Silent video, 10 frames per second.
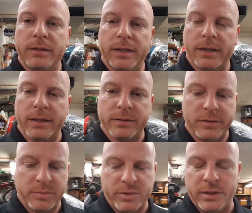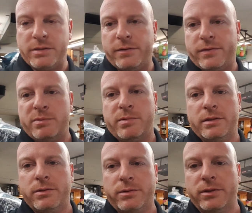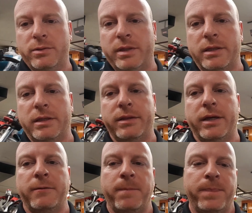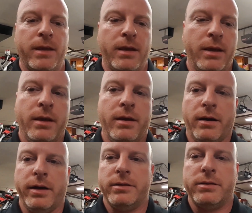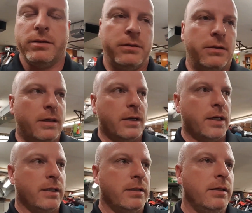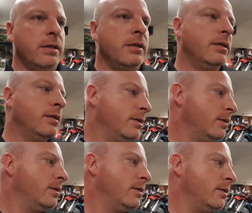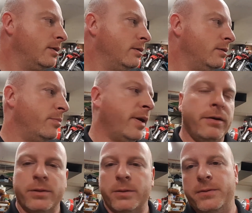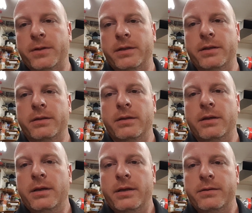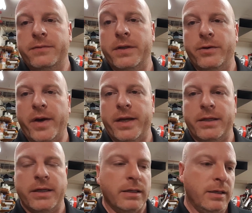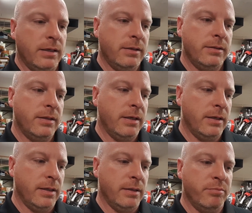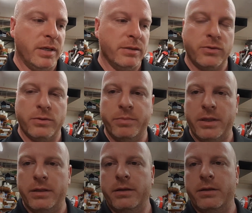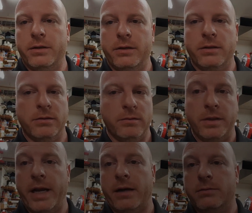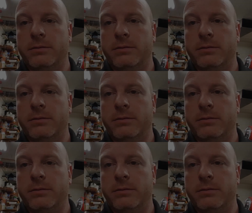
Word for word: yeah, that's pretty self-explanatory. No big deal there. All right, so... Uh, the power of video editing. The belts will be here now.